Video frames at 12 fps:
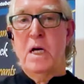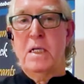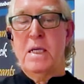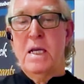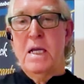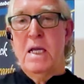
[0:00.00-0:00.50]

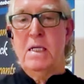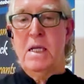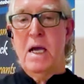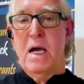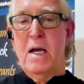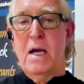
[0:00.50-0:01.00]
but
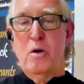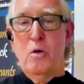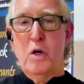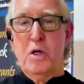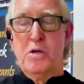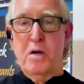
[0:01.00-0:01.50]
I
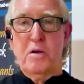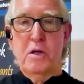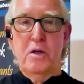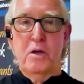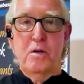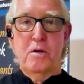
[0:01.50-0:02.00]
know we're
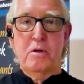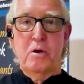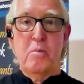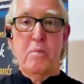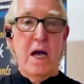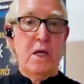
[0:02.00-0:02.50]
talking to
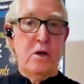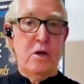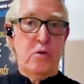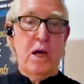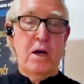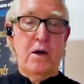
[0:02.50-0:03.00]
a mining
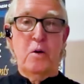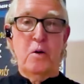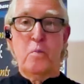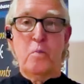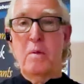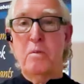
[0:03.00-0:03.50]
crowd
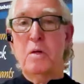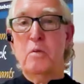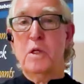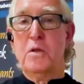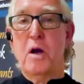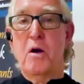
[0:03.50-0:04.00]
here, probably
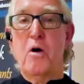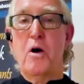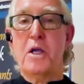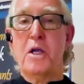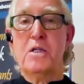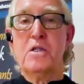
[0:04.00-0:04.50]
with our
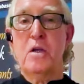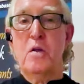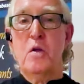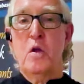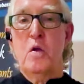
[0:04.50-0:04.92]
audience.